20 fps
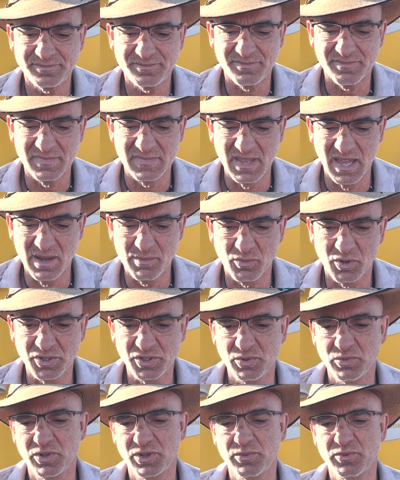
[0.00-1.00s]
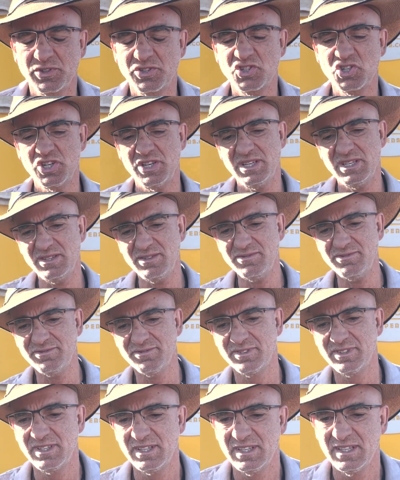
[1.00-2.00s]
and what you want to achieve.
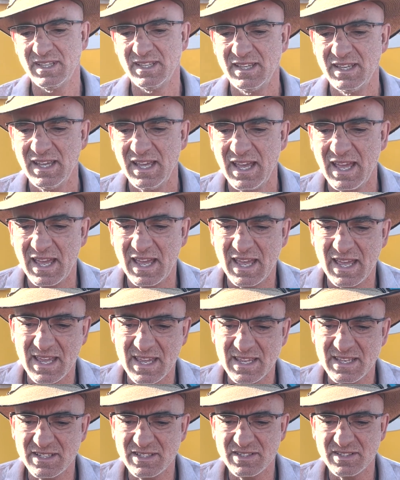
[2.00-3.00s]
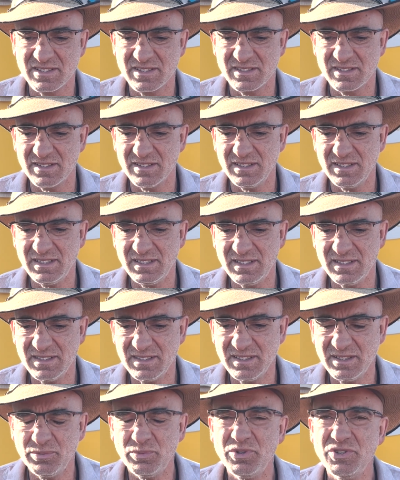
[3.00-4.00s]
And it
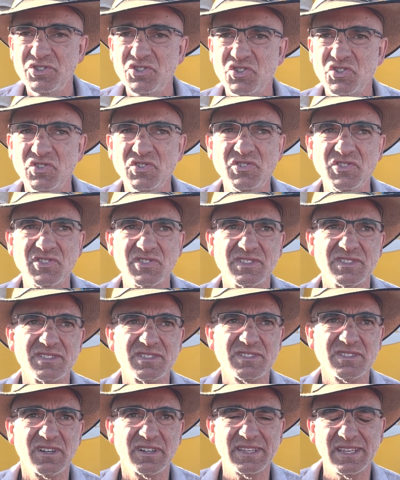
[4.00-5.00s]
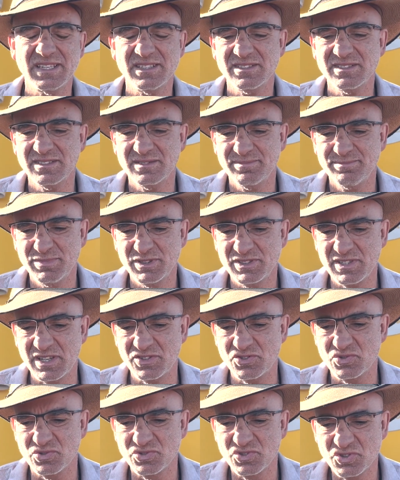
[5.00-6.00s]
reduces, I guess,
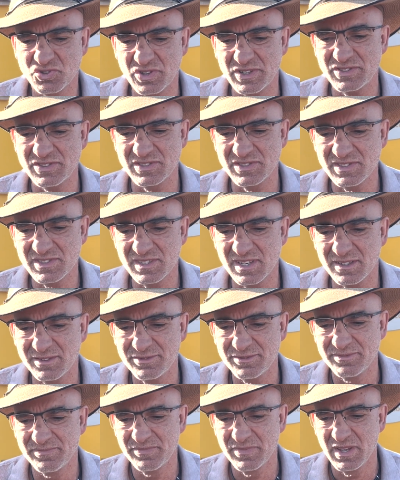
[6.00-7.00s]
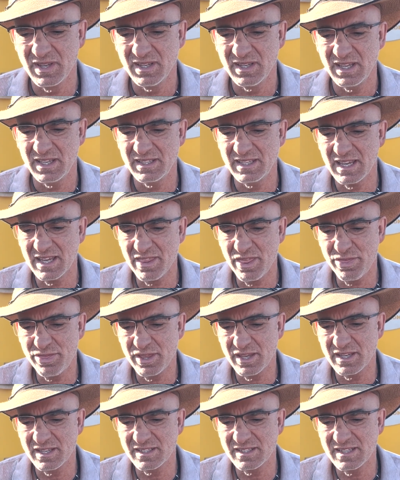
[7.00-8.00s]
potential stress and stuff. And the other thing
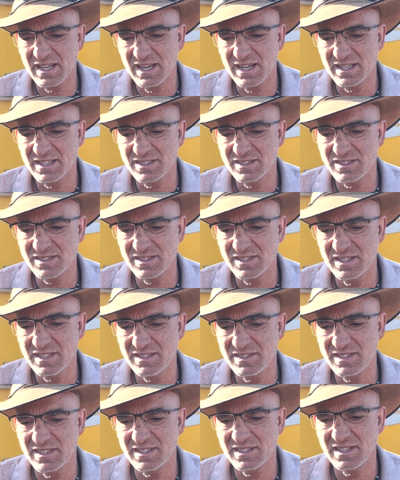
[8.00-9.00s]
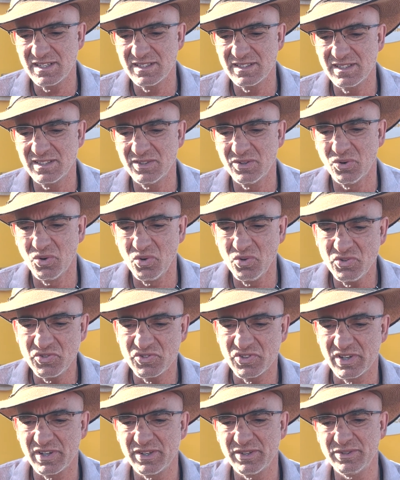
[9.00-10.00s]
it does is it
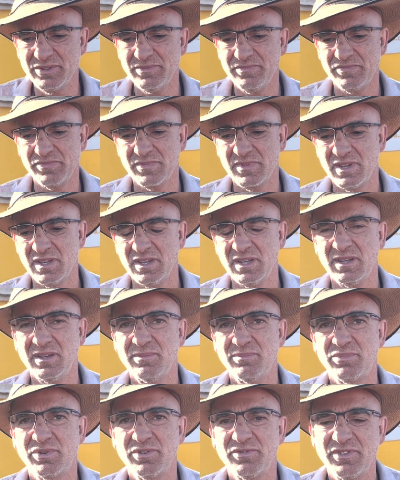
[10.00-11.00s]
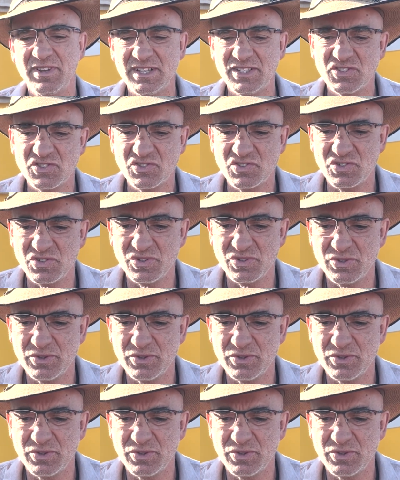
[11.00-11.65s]
also prevents you